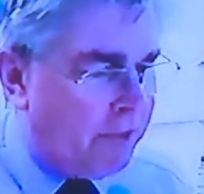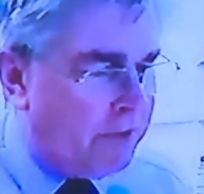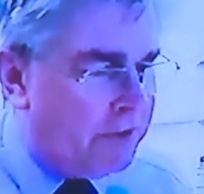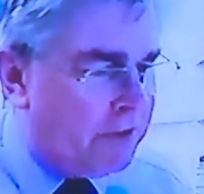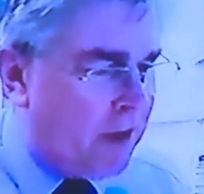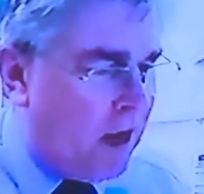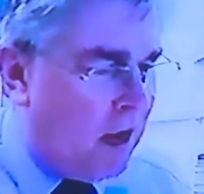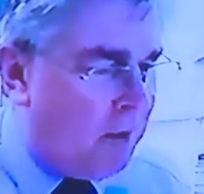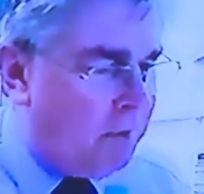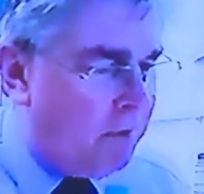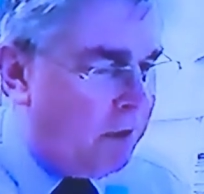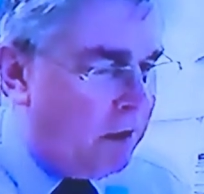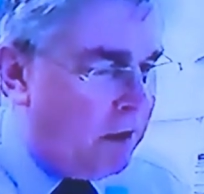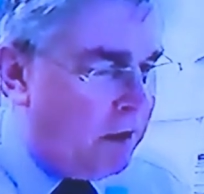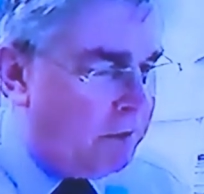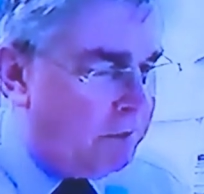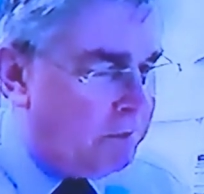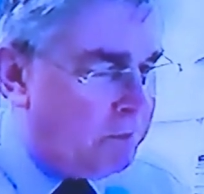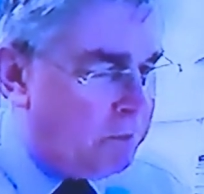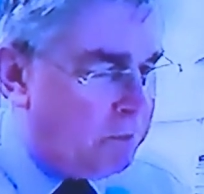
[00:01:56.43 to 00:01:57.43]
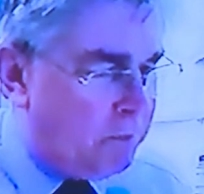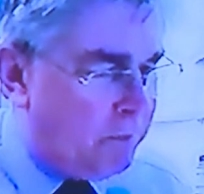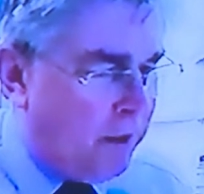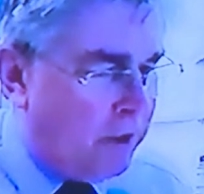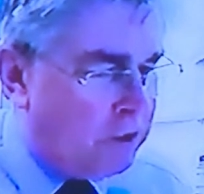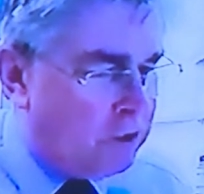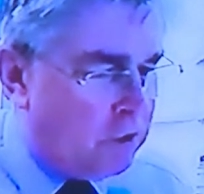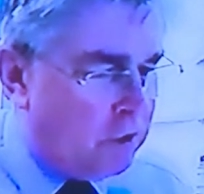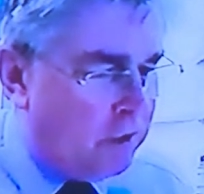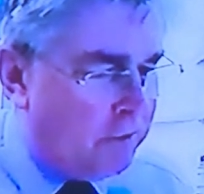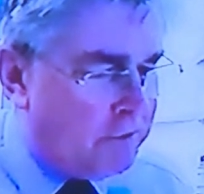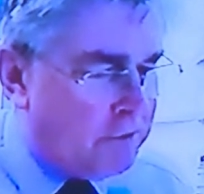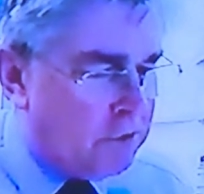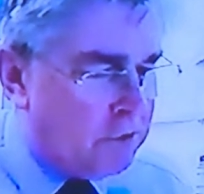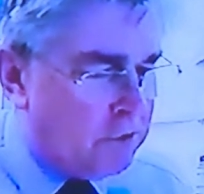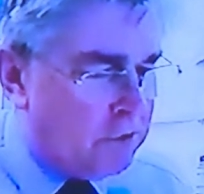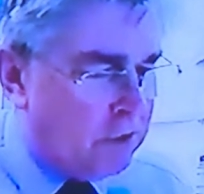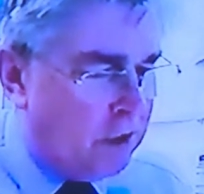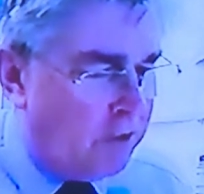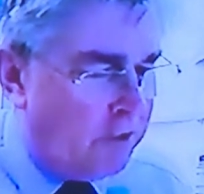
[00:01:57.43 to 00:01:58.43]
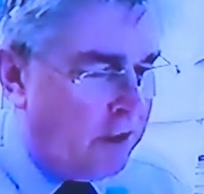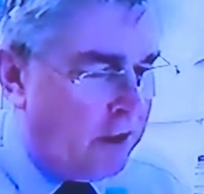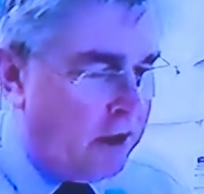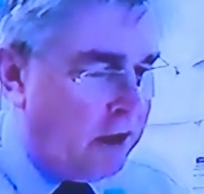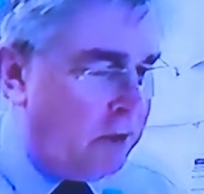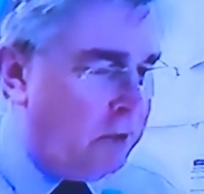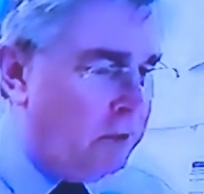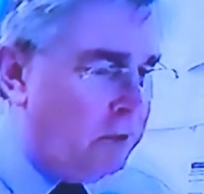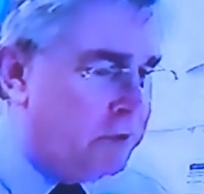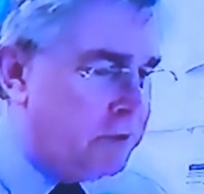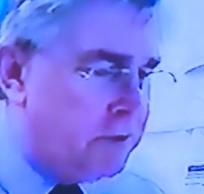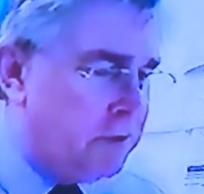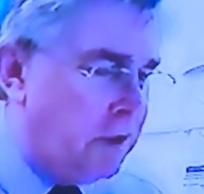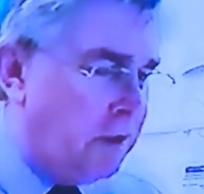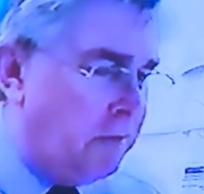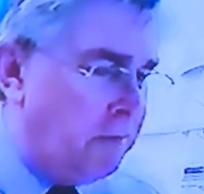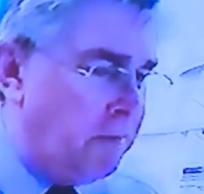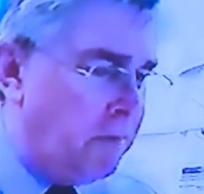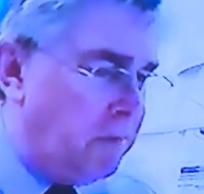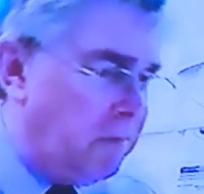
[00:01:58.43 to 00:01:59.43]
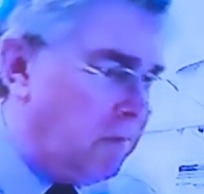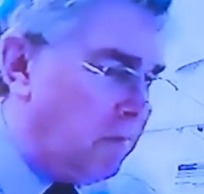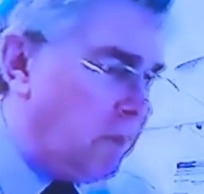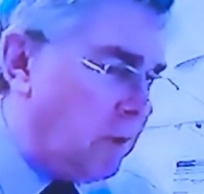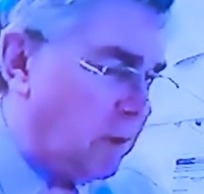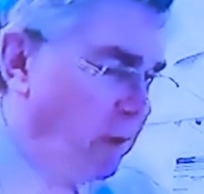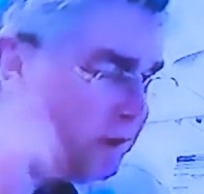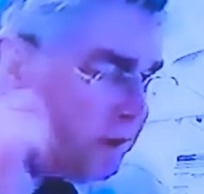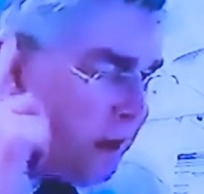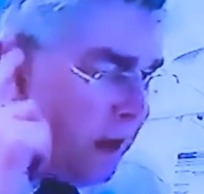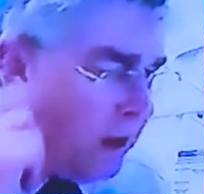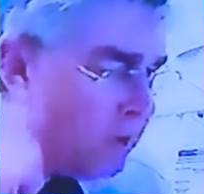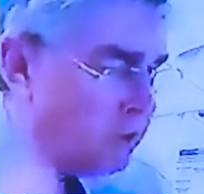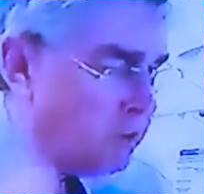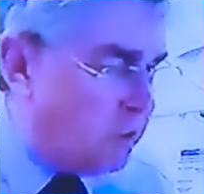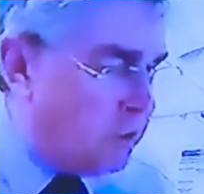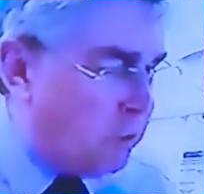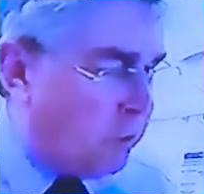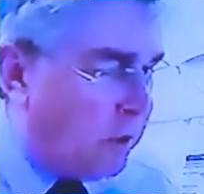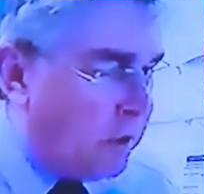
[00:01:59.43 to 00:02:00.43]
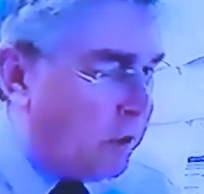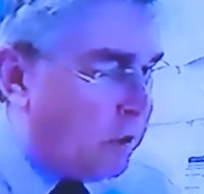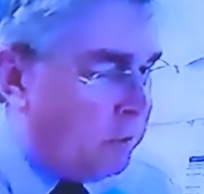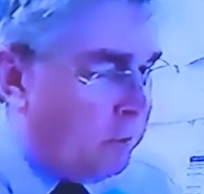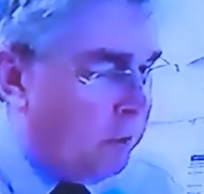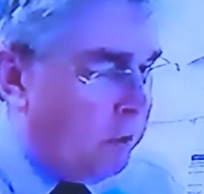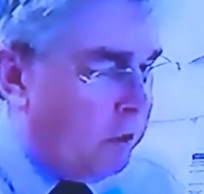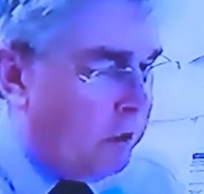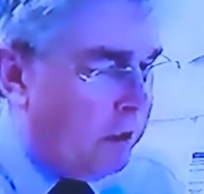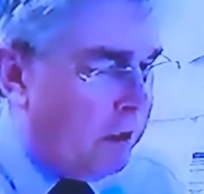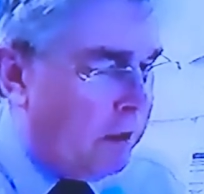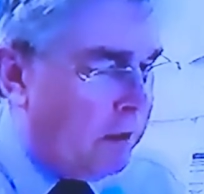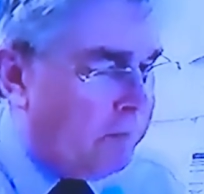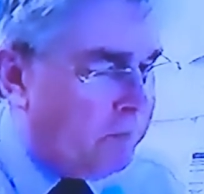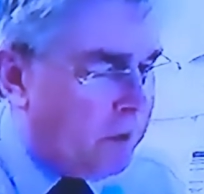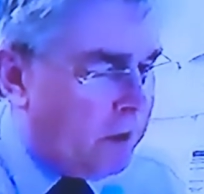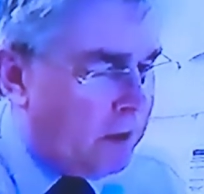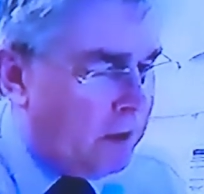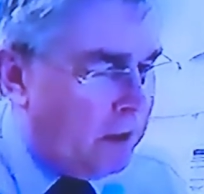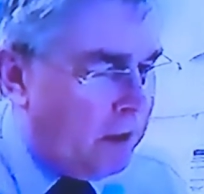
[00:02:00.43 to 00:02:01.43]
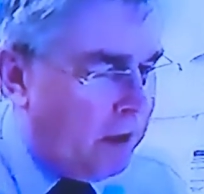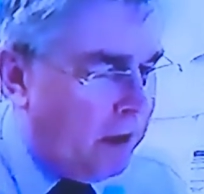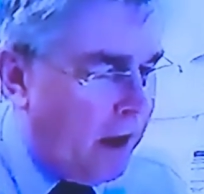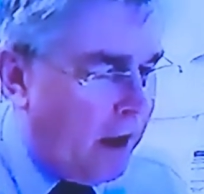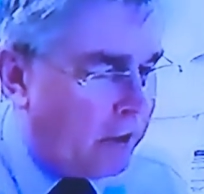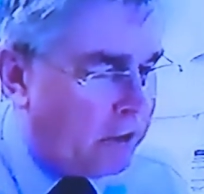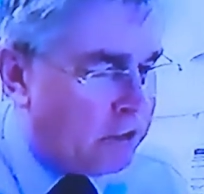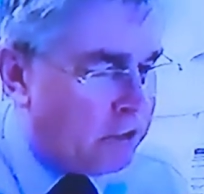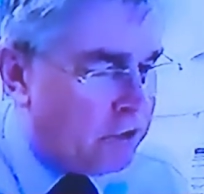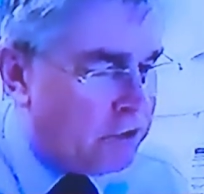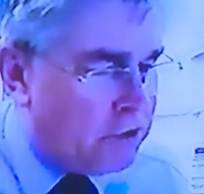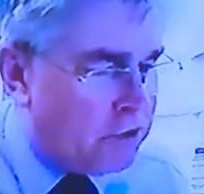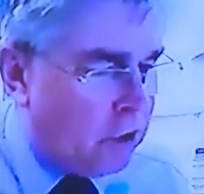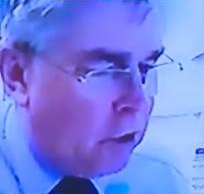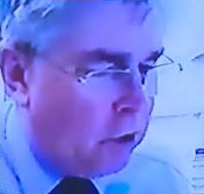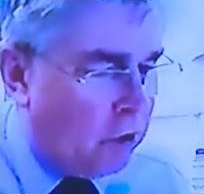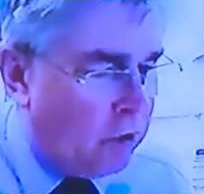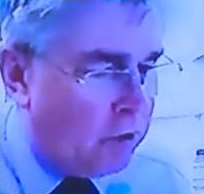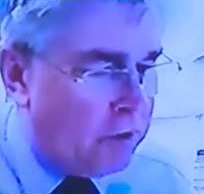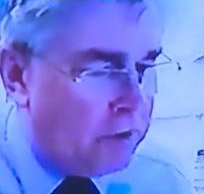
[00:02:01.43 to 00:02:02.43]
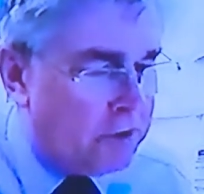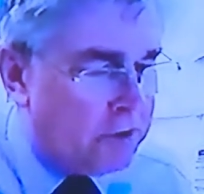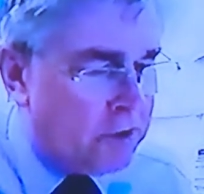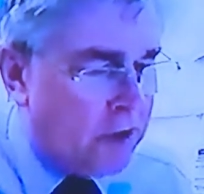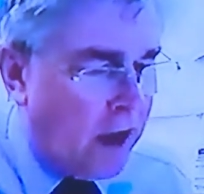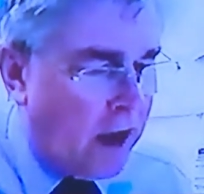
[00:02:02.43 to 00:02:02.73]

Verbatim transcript: At the time, the uh, probation officer thought that he was uh, a danger to our community. He had actually stolen his